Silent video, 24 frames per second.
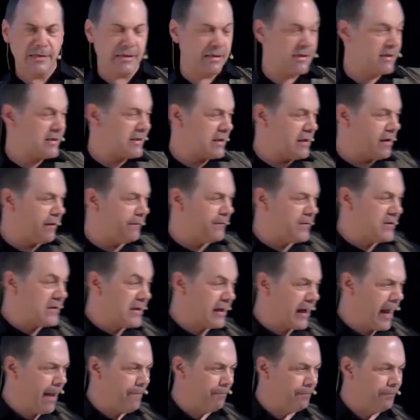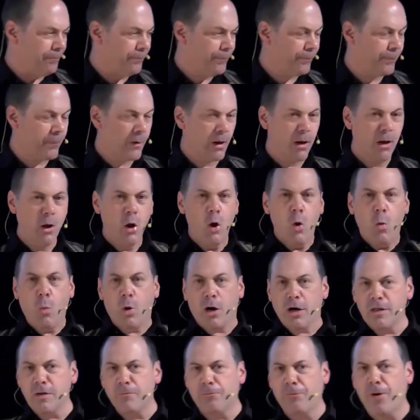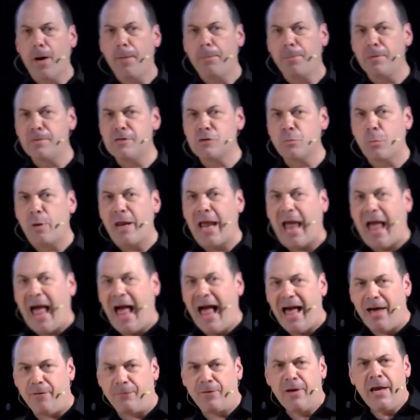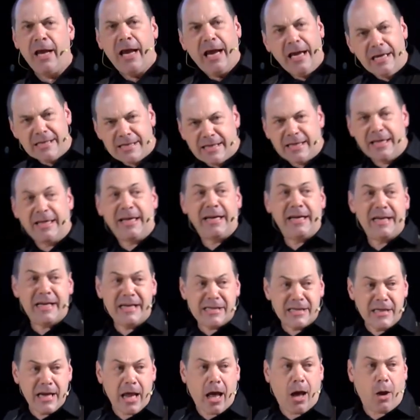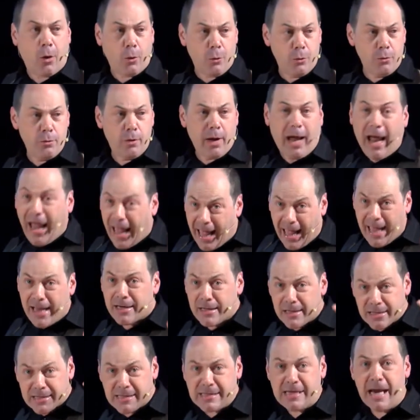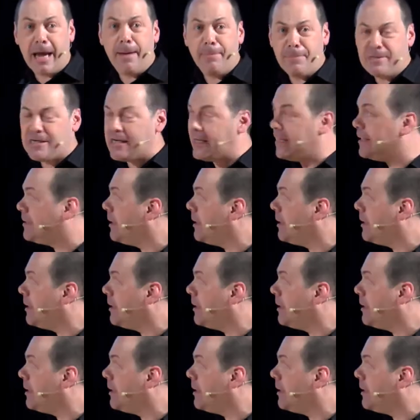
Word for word: the surface again. One of the problems we have is that it is known and accepted